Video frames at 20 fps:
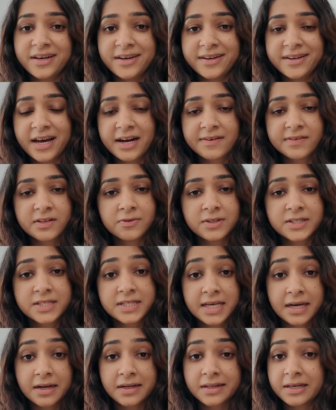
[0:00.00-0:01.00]
and everyone
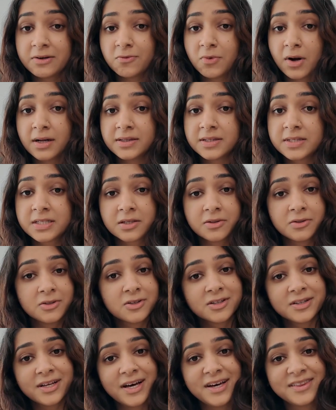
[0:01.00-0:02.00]
suddenly wants to
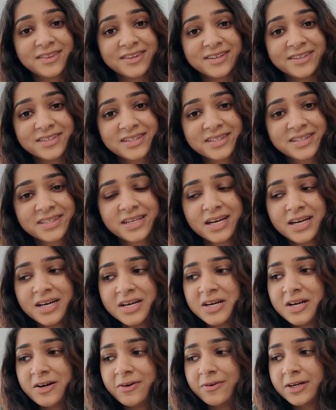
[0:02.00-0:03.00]
look like this,
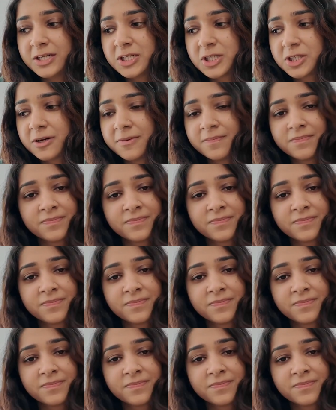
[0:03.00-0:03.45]
which